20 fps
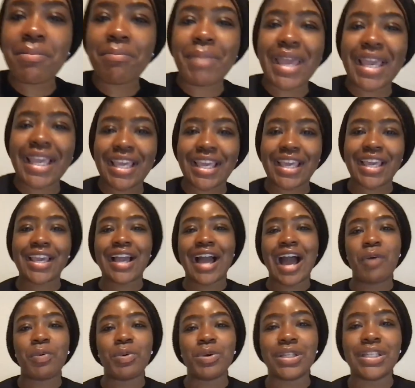Making.
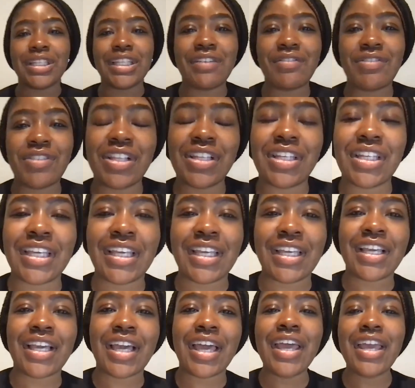I will leave the
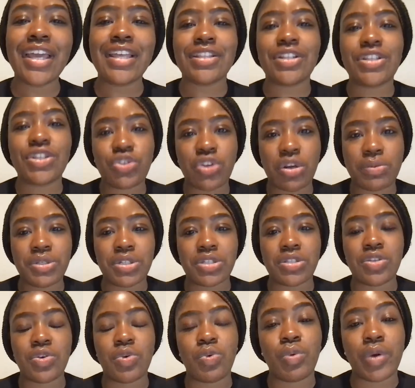link in the description
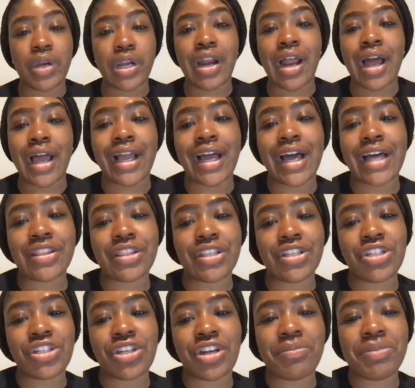to where I got
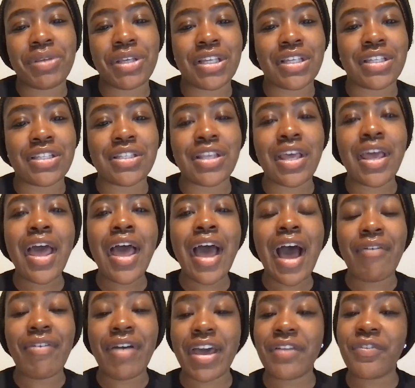this shirt, because
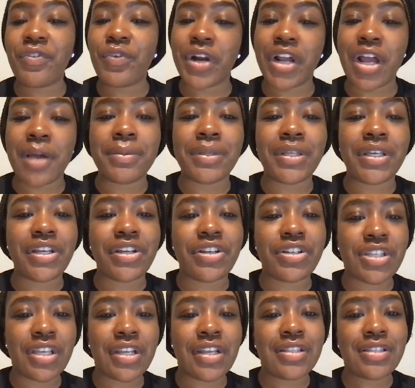I've had it for a couple of
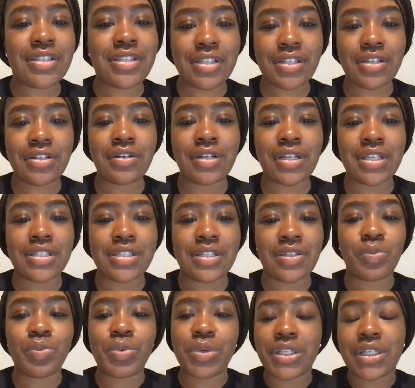years and it still is
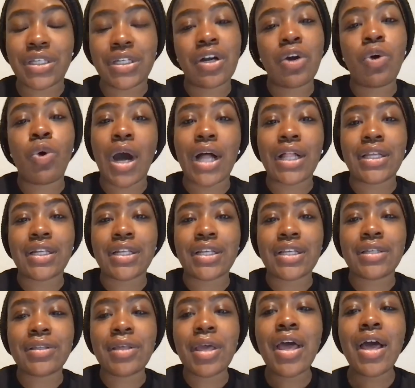in really good
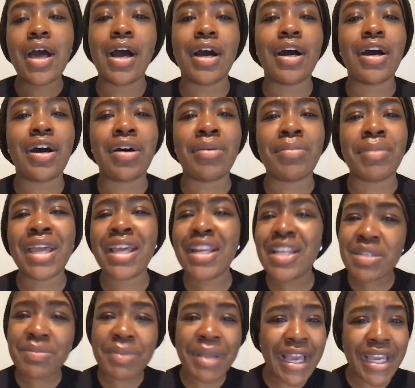quality. Um, and
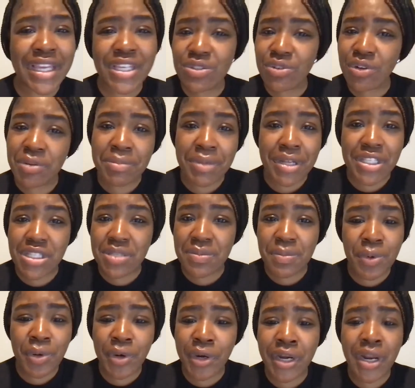it's Black History Month.
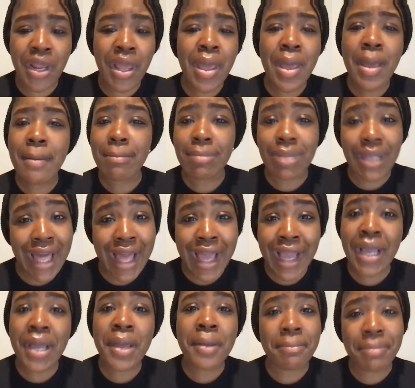Support
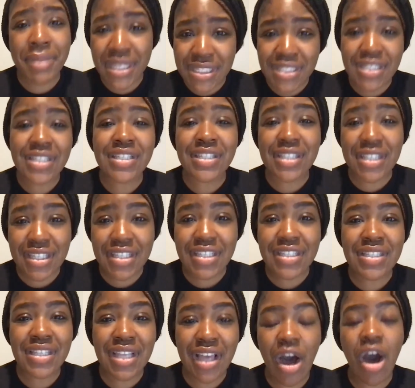Black
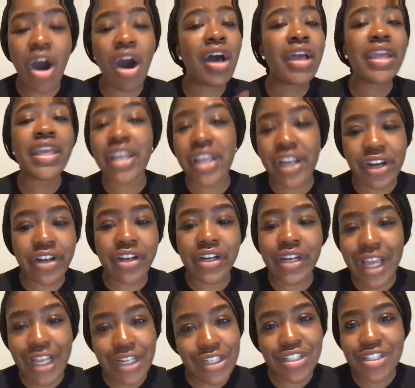businesses all year,
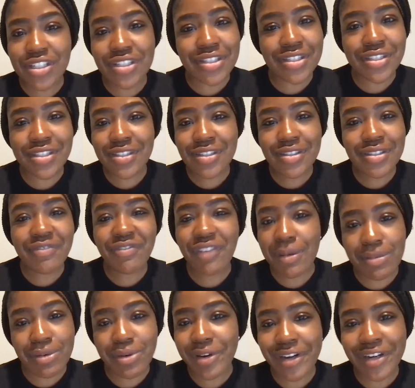not just
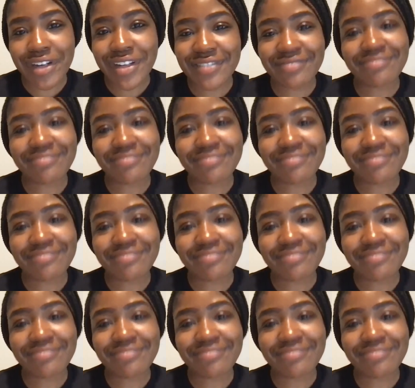February.